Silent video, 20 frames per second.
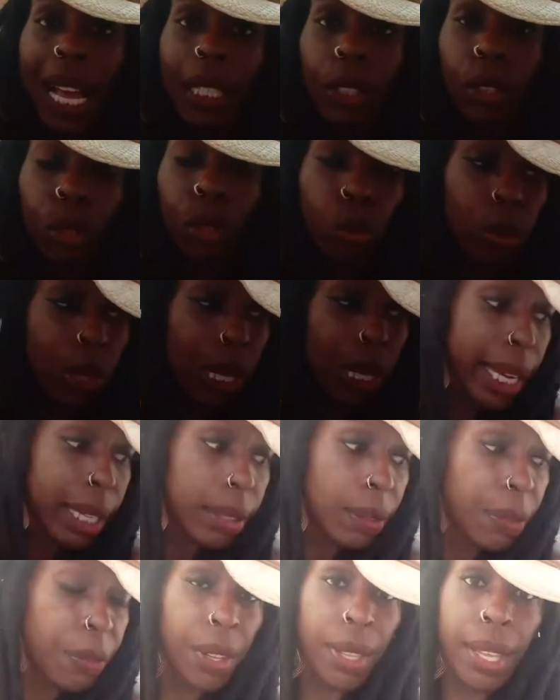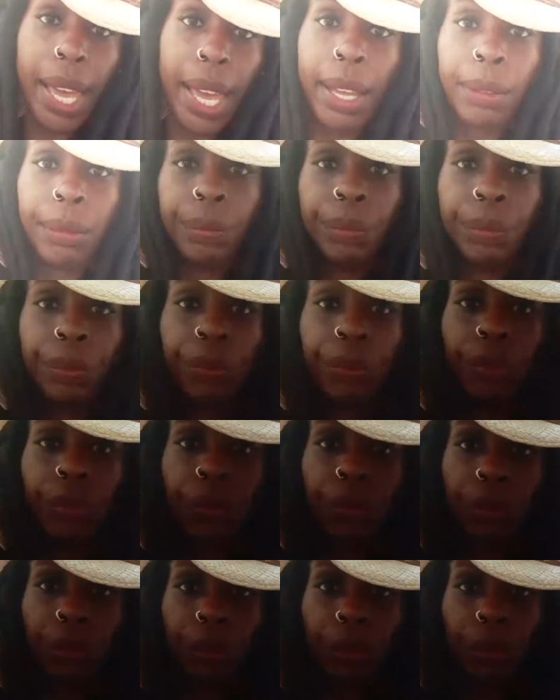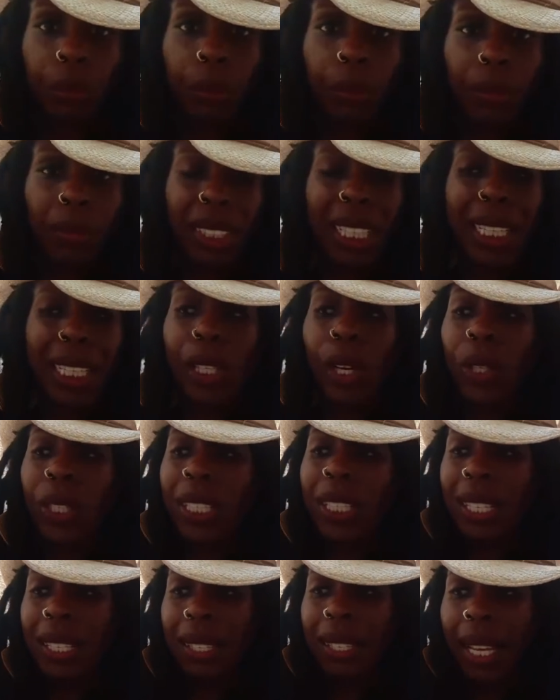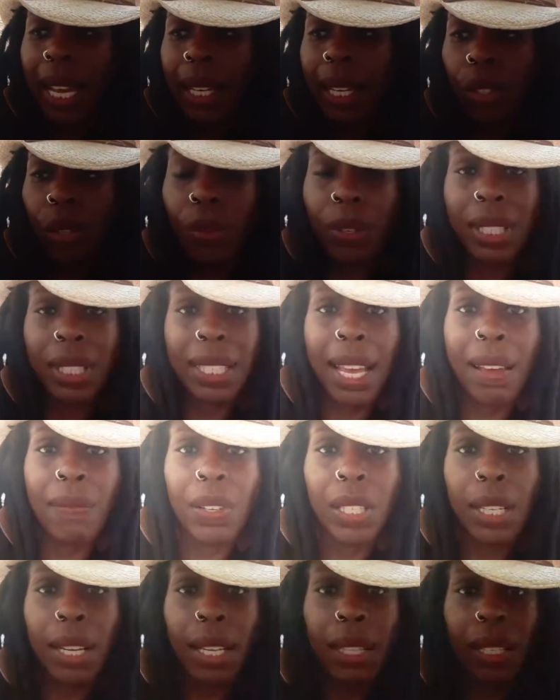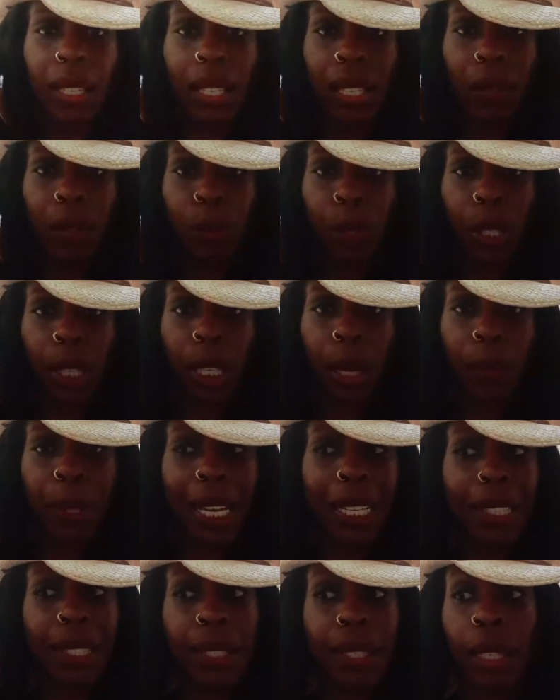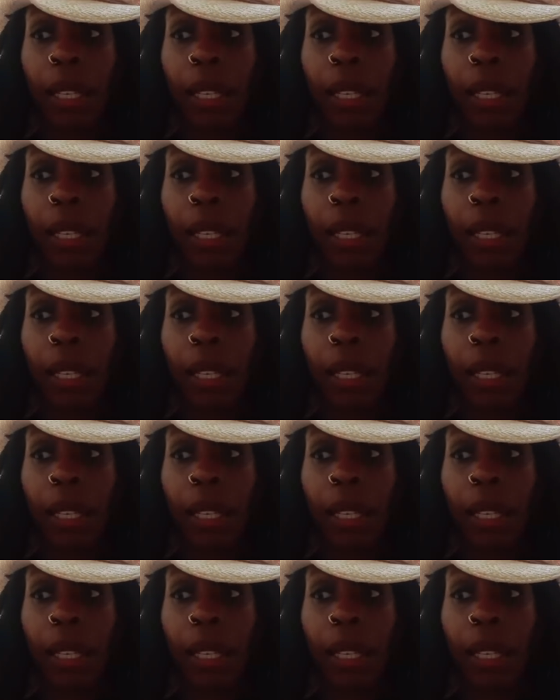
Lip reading: too late for that. And go to the site too, because I have another ebook up that's